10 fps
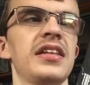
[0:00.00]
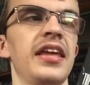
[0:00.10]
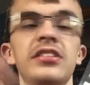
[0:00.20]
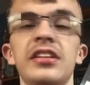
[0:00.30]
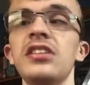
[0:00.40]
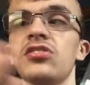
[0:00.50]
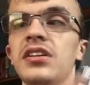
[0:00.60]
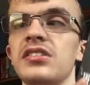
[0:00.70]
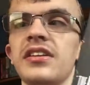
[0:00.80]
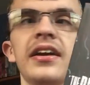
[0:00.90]
It
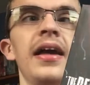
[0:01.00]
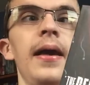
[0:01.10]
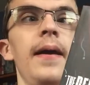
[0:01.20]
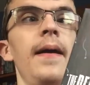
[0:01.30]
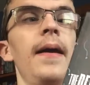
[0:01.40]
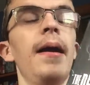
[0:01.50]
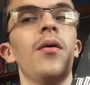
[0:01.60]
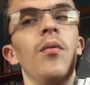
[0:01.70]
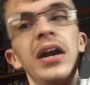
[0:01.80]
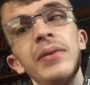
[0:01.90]
interesting.
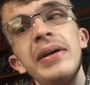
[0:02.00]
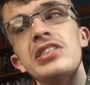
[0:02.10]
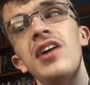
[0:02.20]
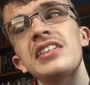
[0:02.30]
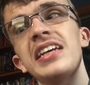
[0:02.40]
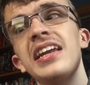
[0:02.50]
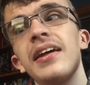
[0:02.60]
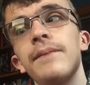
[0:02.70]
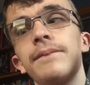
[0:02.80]
Why did I wait so long to get it?